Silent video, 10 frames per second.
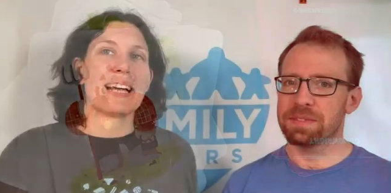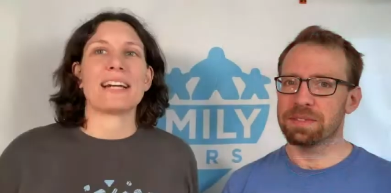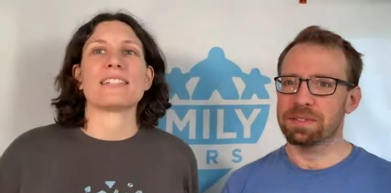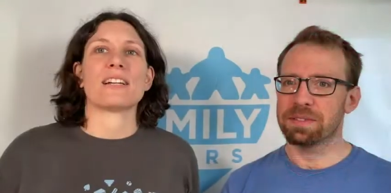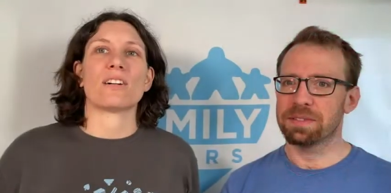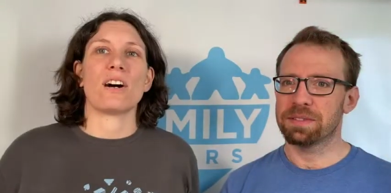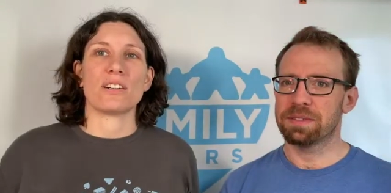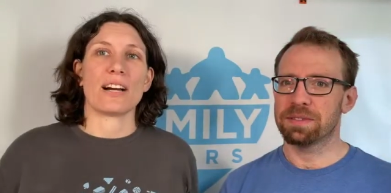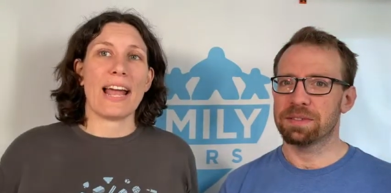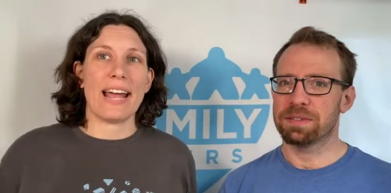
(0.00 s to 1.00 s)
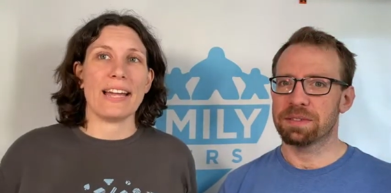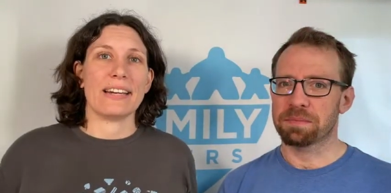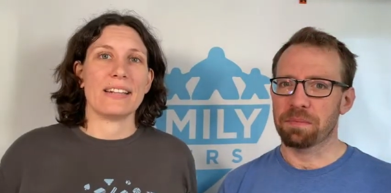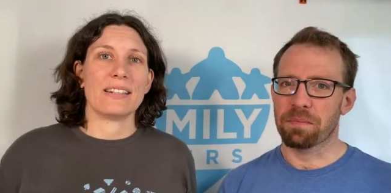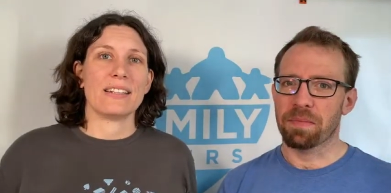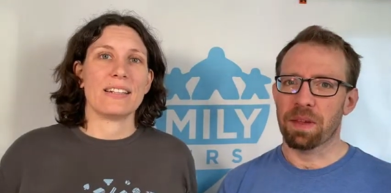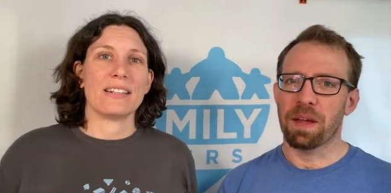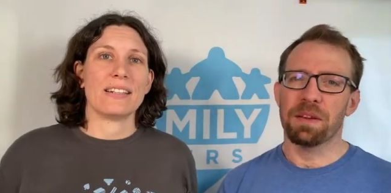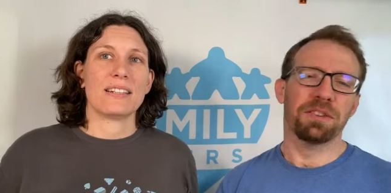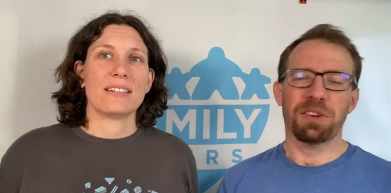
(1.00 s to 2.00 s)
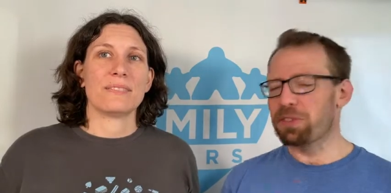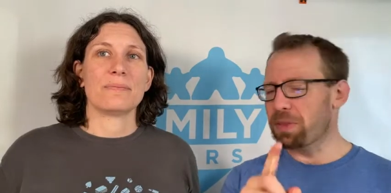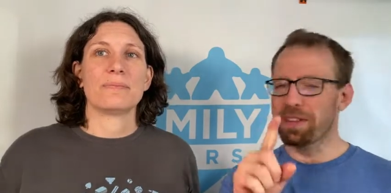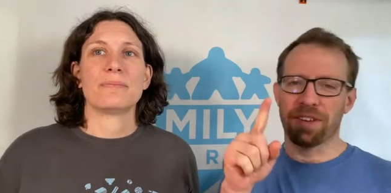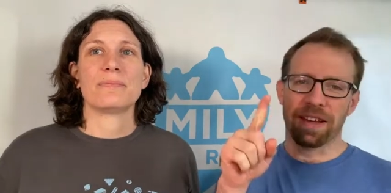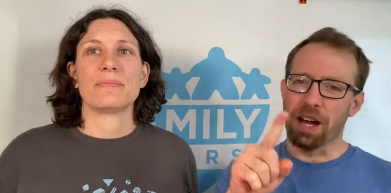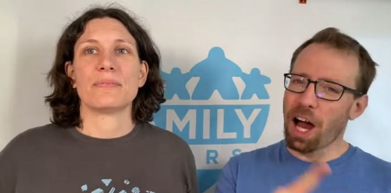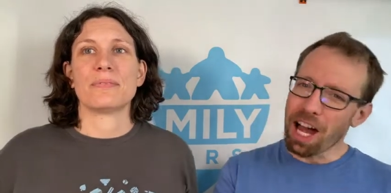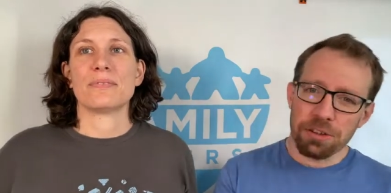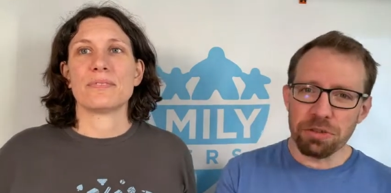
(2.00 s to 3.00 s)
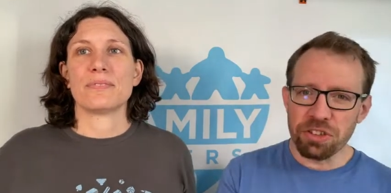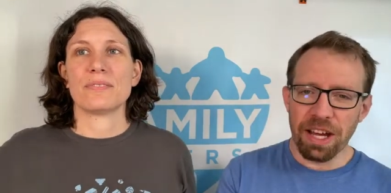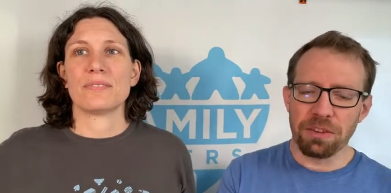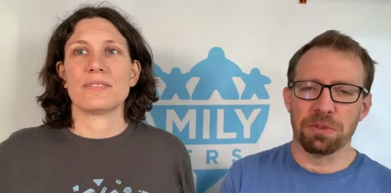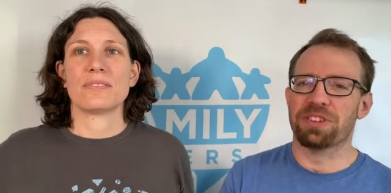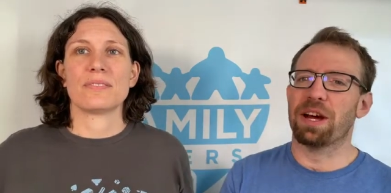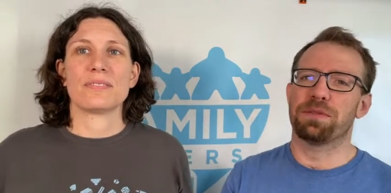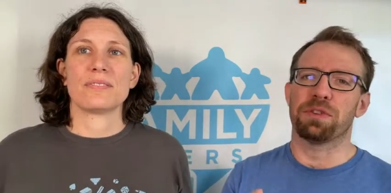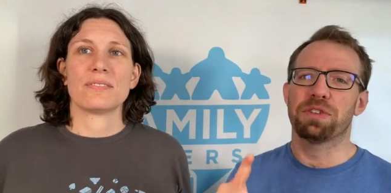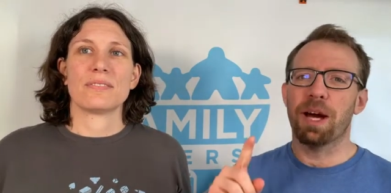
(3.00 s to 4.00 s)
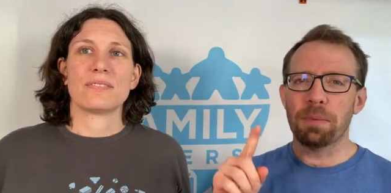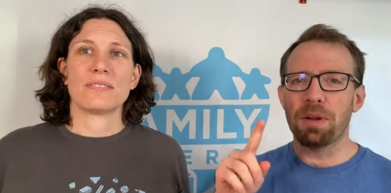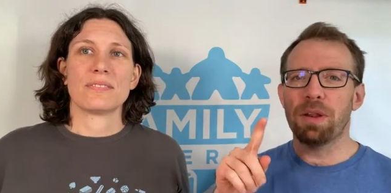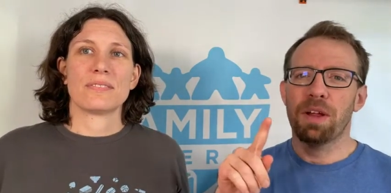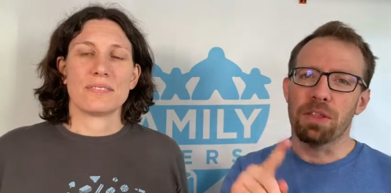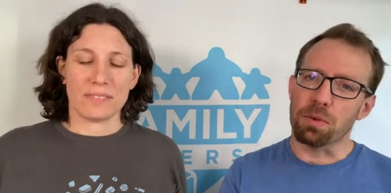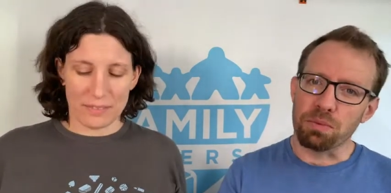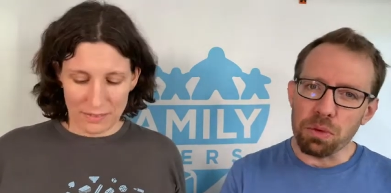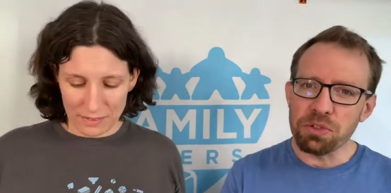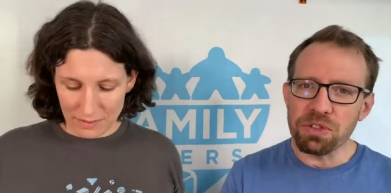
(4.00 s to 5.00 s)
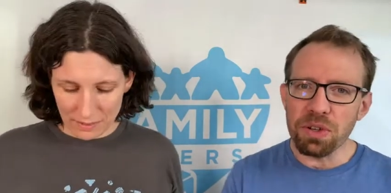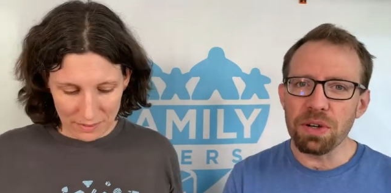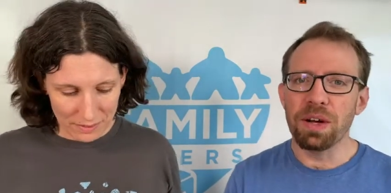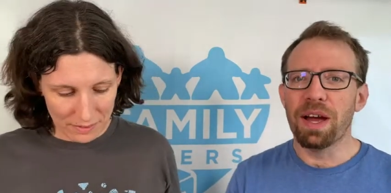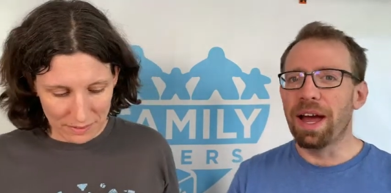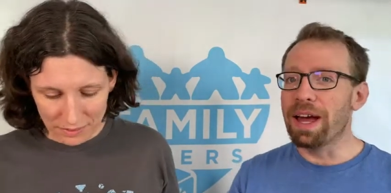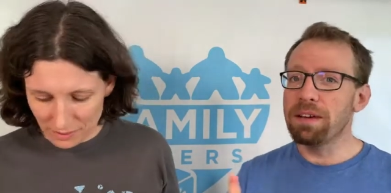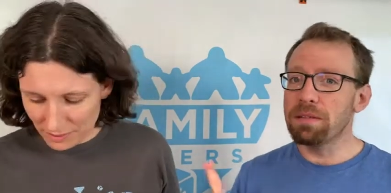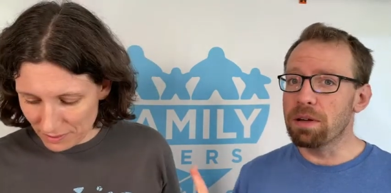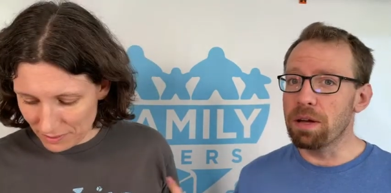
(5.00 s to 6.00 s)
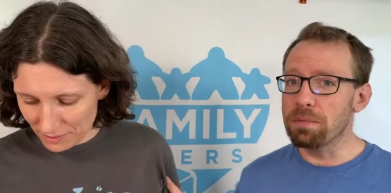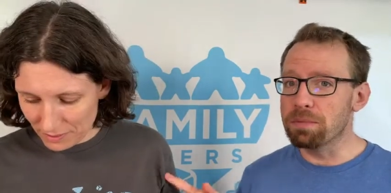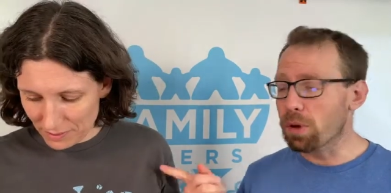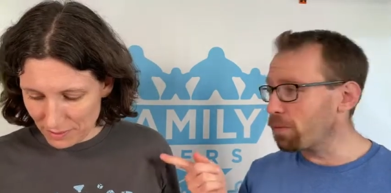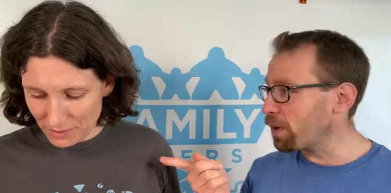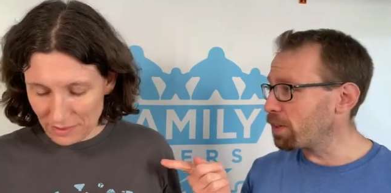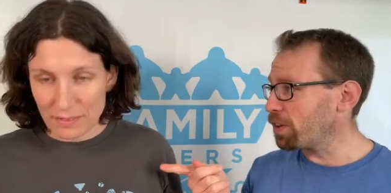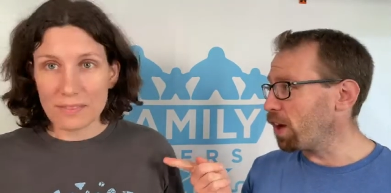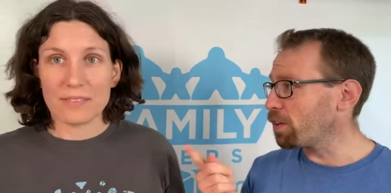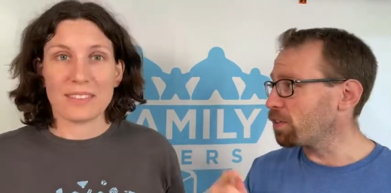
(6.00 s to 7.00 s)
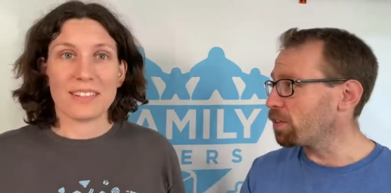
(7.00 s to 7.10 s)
Speaker 1: eggs that are under a hen.
Speaker 2: There's also things like ostrich eggs, which count for double, the rooster, and uh, don't forget the ducks.